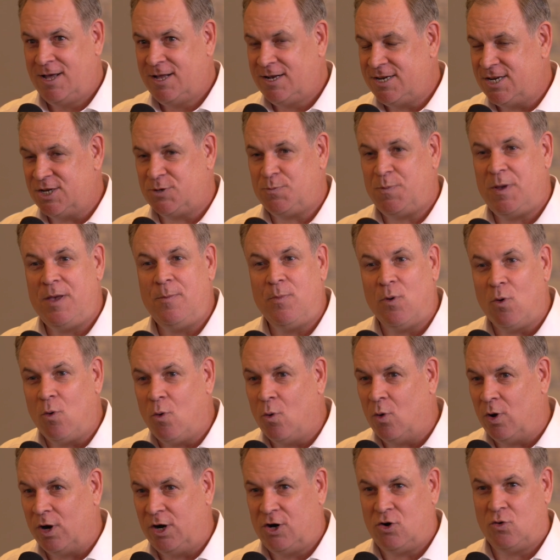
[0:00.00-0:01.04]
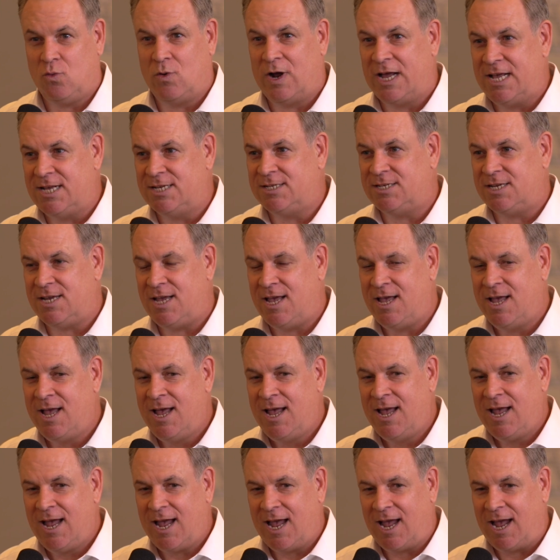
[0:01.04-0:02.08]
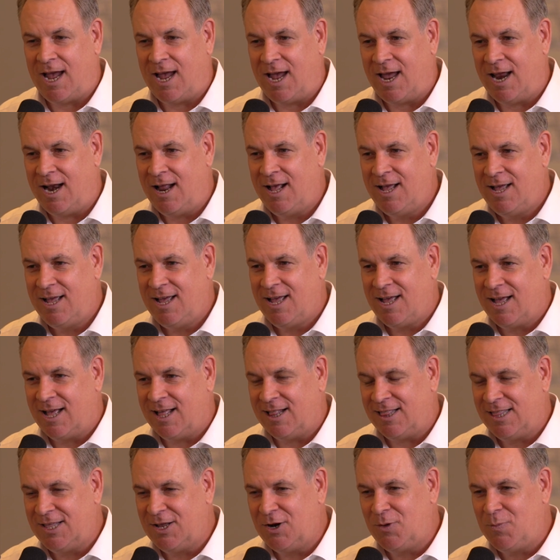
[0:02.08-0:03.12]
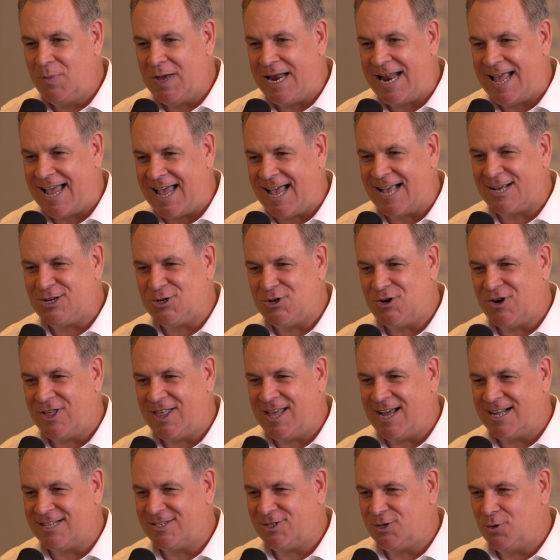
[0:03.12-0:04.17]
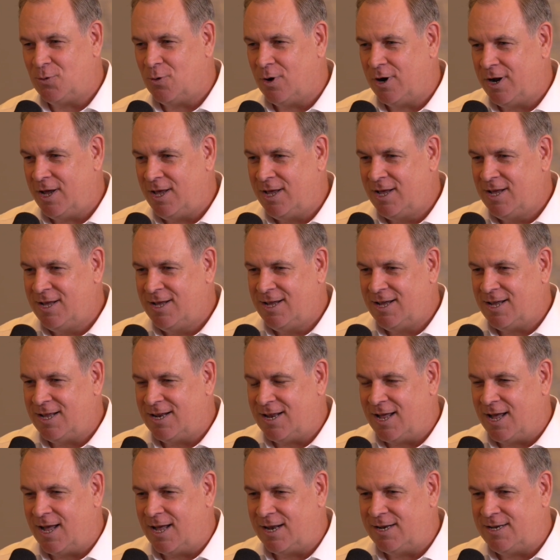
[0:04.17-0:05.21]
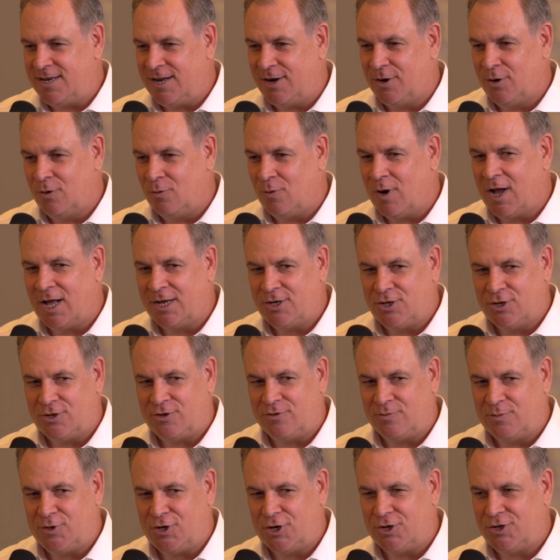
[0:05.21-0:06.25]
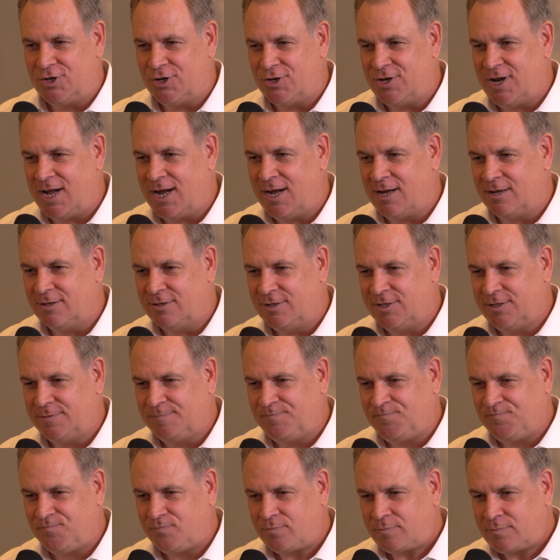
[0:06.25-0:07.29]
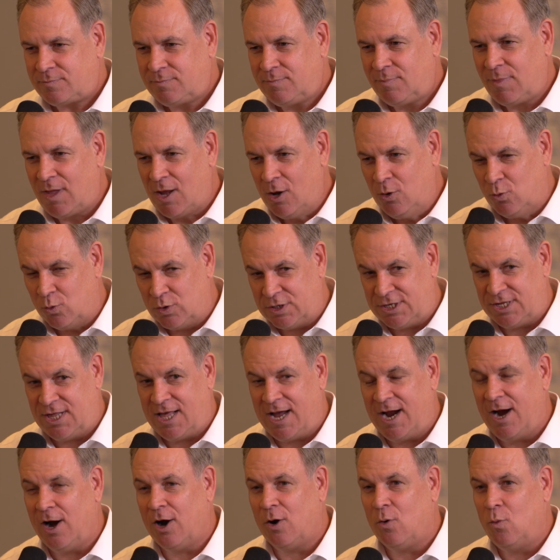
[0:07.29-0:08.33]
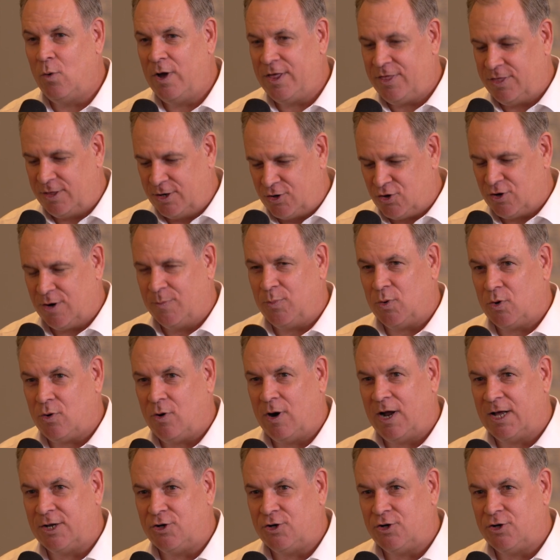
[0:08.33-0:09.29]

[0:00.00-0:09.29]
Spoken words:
Just people going crazy. And a little bit extra to that story, Darren Rogers from Churchill Downs was there with the Triple Crown